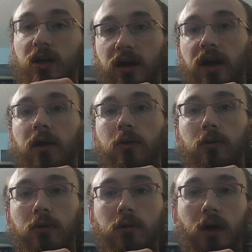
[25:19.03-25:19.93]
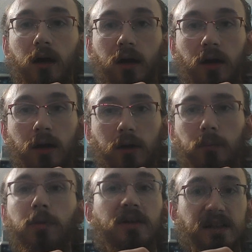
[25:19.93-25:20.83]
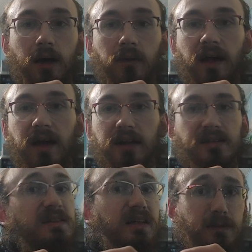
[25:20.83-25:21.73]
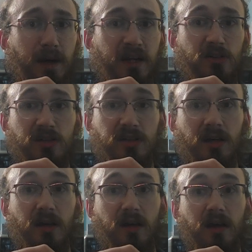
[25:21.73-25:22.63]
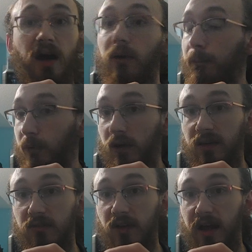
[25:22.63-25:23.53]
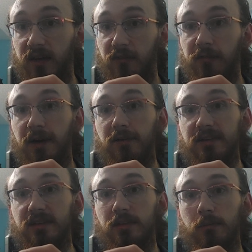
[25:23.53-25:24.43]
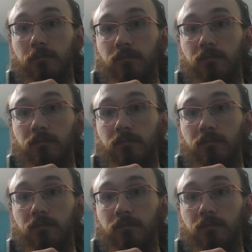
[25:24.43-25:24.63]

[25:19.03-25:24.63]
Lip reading: cutout or printout that is 6 pages. Probably leave that in the file system.